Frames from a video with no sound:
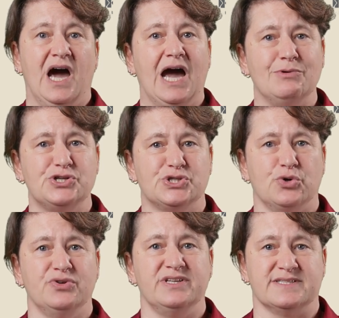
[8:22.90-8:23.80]
I will show
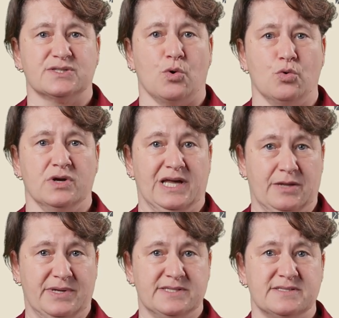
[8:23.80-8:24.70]
you its core
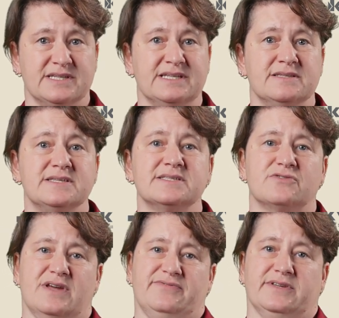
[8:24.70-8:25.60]
elements in this
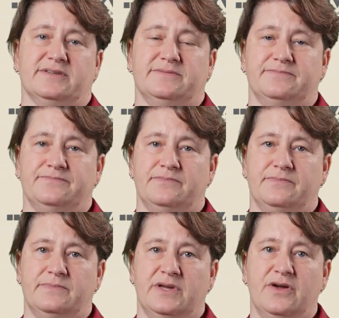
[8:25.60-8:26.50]
graphic.
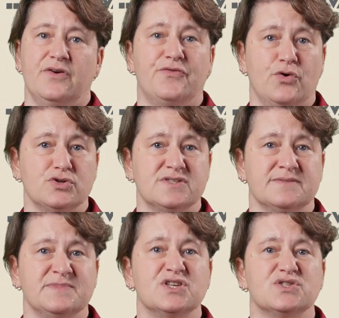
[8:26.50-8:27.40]
First,
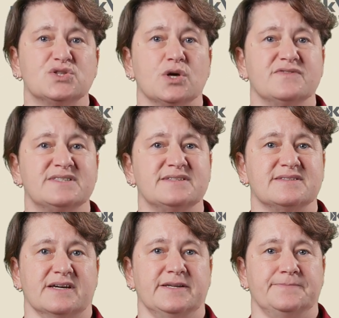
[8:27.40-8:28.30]
service
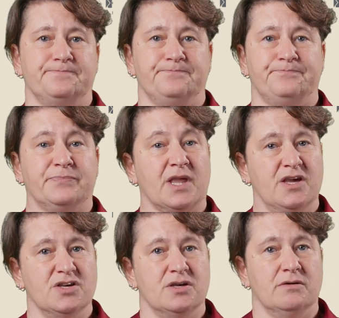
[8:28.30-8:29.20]
design.
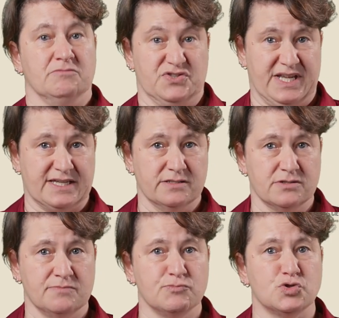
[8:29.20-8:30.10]

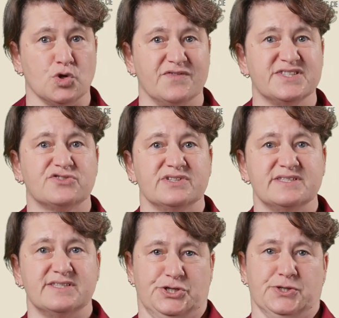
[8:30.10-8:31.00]
Second, service
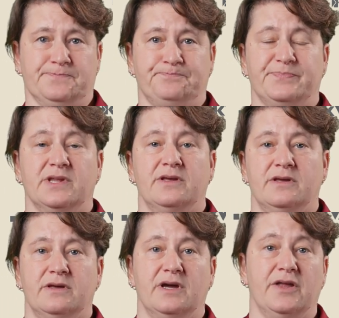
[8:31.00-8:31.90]
transition.
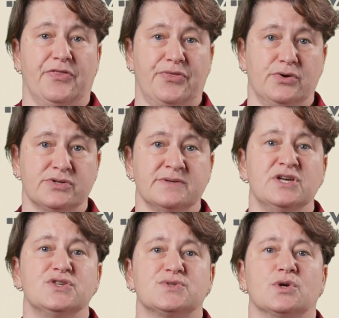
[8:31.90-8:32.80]
And third,
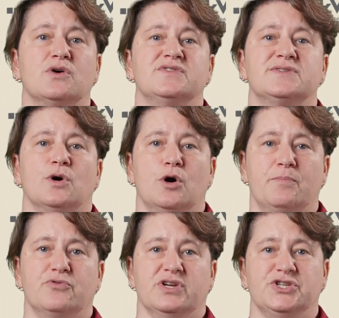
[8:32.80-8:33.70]
service
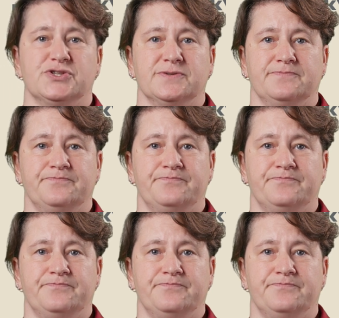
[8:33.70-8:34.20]
operation.